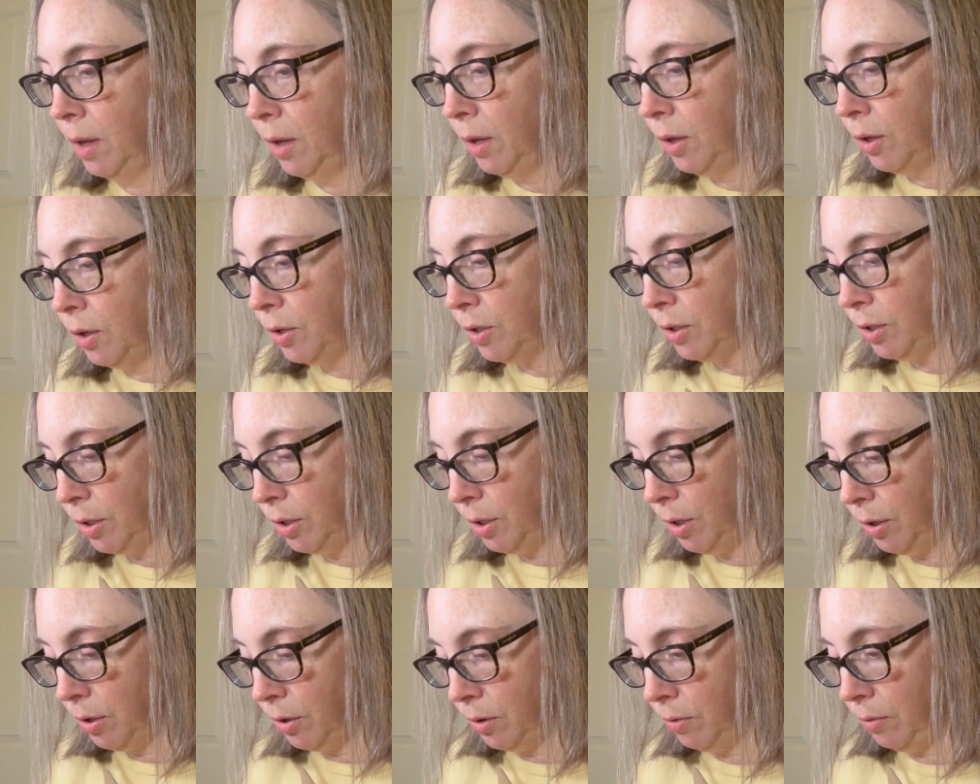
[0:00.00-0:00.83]

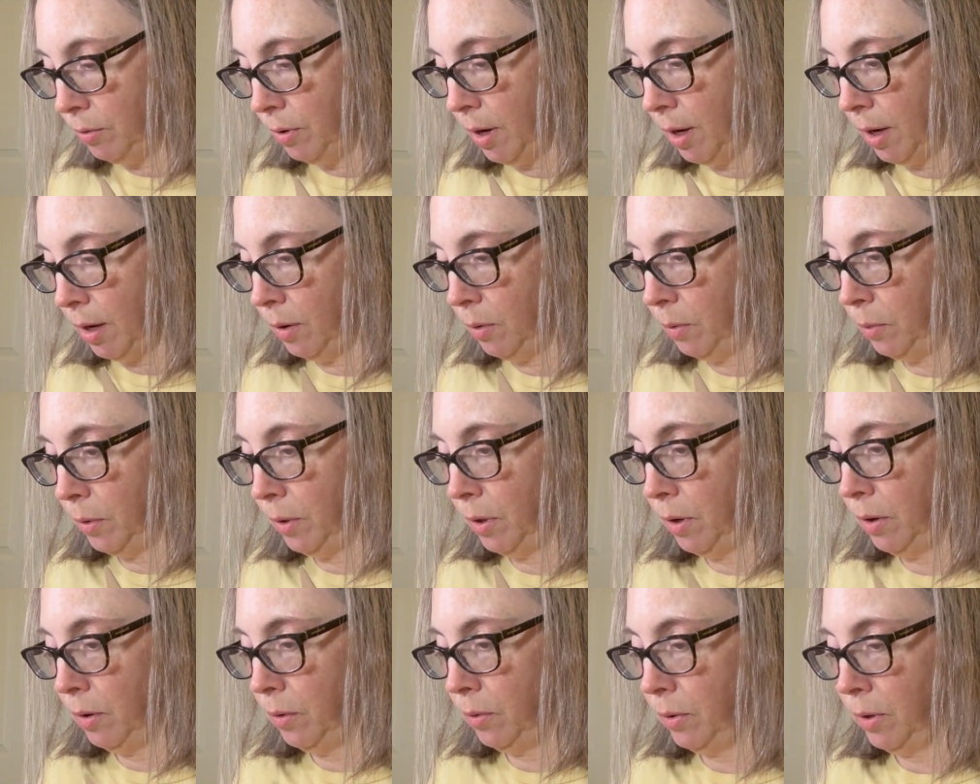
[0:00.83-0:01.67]
So now we're
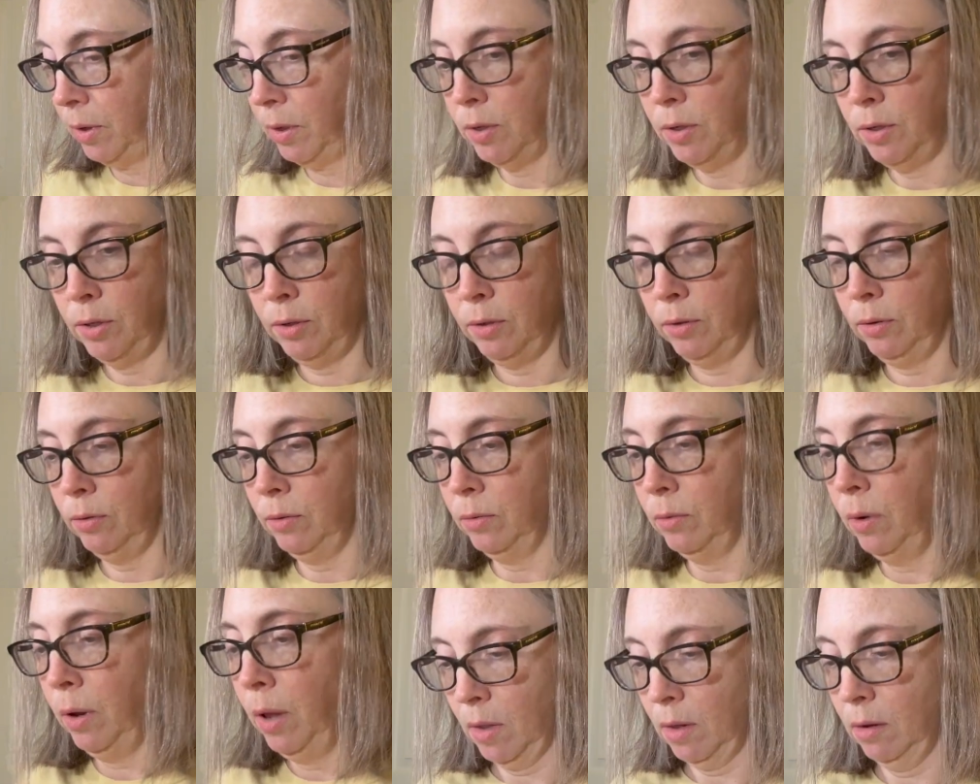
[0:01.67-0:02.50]
going to,
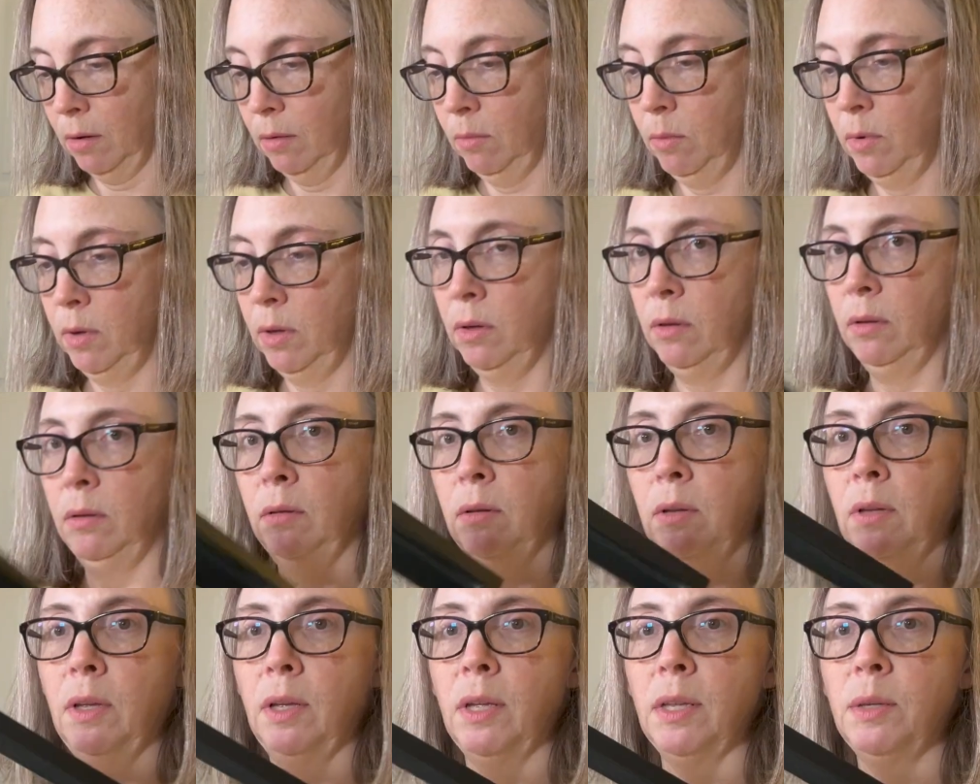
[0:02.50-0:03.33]
well,
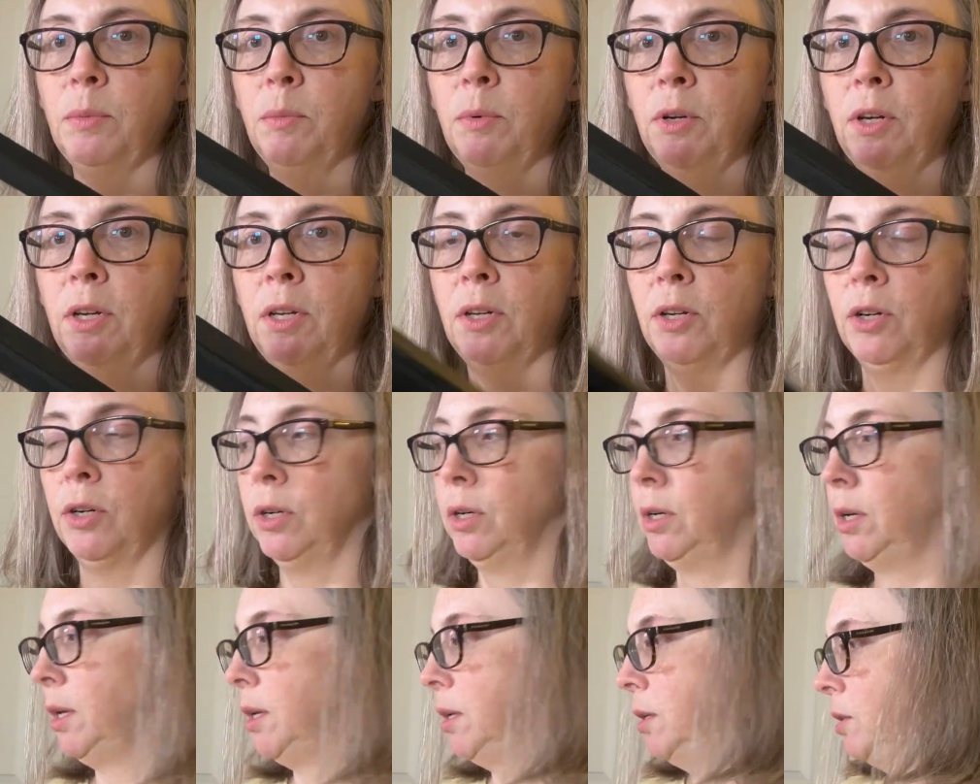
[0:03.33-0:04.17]
it's pretty
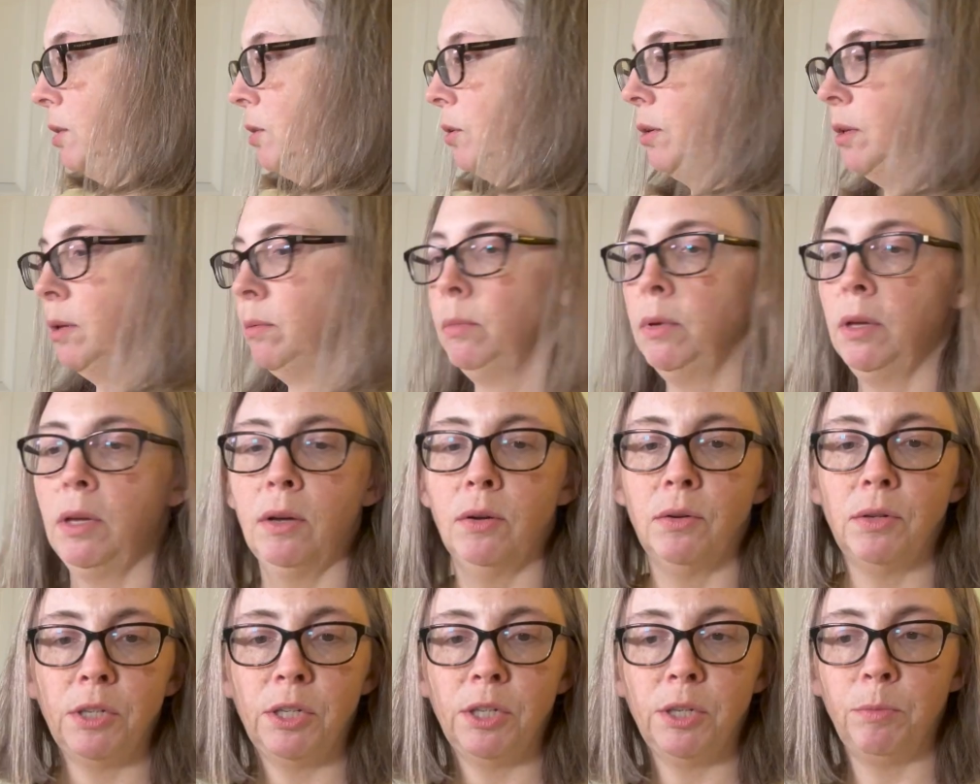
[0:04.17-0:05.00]
dirty, so let me go
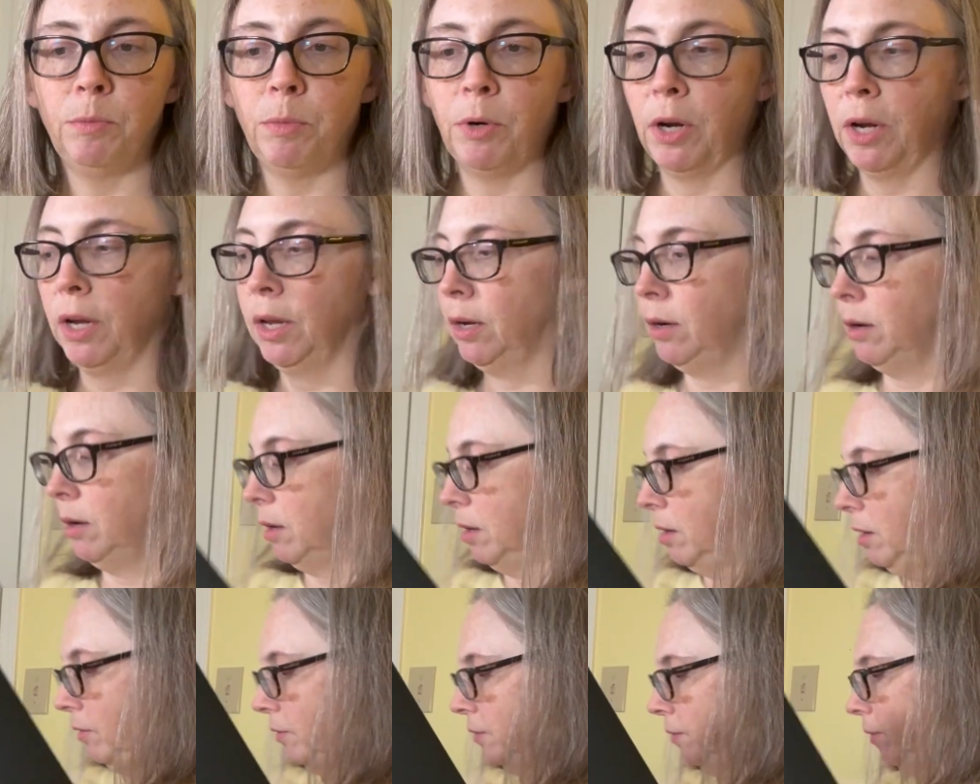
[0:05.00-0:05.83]
spray it
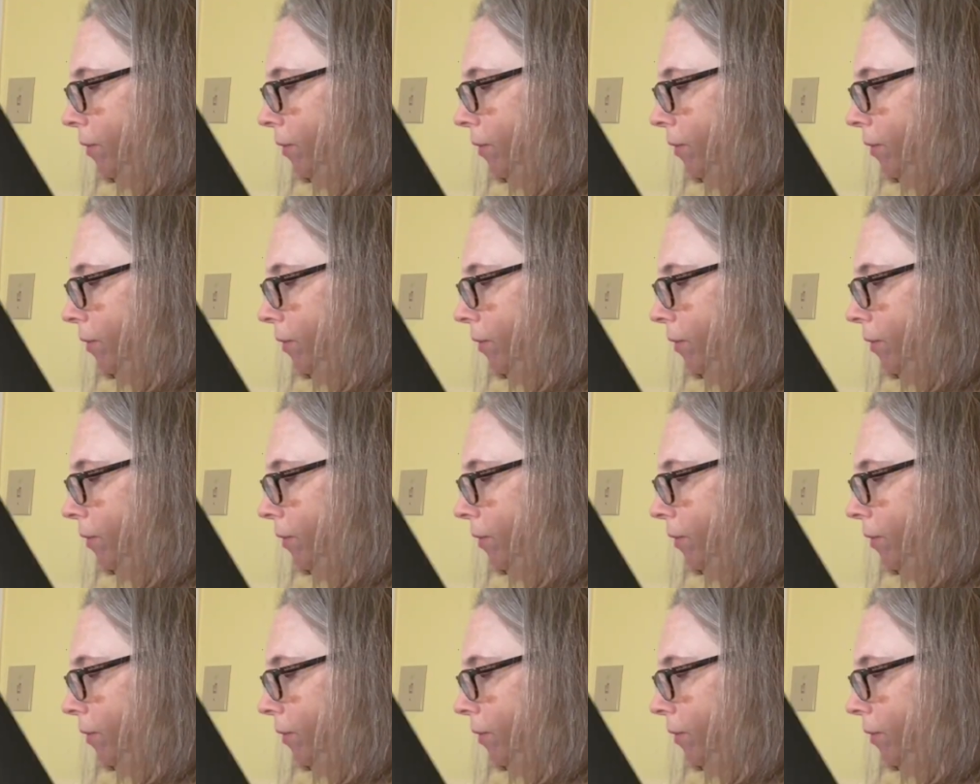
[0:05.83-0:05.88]
off.